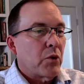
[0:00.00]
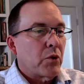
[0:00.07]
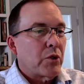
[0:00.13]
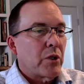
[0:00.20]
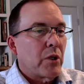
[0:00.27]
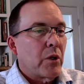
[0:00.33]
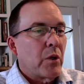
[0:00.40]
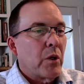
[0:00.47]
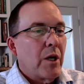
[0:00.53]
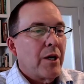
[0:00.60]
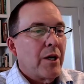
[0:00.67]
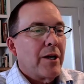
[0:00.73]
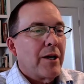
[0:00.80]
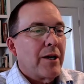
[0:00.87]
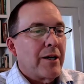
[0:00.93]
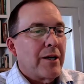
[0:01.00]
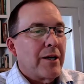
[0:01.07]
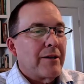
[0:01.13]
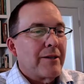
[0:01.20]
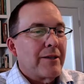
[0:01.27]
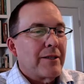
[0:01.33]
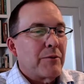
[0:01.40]
So
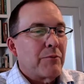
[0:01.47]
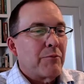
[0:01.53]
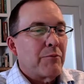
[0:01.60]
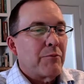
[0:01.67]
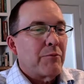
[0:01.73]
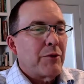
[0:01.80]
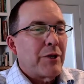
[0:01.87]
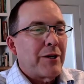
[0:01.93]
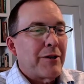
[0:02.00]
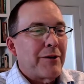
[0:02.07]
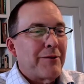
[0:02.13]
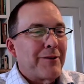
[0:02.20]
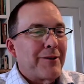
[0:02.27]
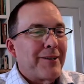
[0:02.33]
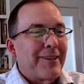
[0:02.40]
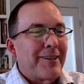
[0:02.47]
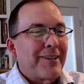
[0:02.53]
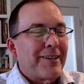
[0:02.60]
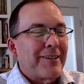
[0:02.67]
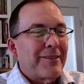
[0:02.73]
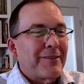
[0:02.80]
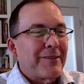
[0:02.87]
it's been
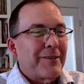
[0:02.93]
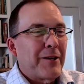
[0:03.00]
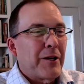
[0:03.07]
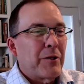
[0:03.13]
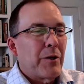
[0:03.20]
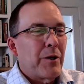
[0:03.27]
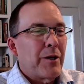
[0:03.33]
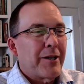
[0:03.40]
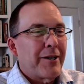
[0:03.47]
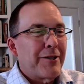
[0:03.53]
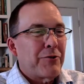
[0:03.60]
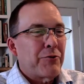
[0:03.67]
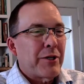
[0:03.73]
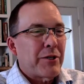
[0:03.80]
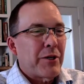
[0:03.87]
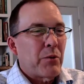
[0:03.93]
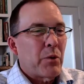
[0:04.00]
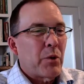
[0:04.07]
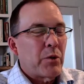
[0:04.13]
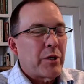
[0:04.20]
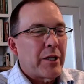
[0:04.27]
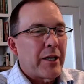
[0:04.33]
a long and interesting
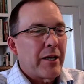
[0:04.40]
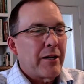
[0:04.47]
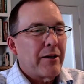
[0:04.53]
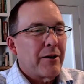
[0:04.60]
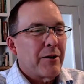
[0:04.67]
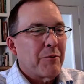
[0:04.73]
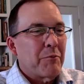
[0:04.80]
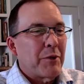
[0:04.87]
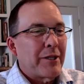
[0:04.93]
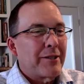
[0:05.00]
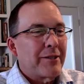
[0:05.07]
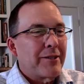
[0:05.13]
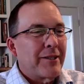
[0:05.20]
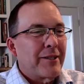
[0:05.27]
road to get here, but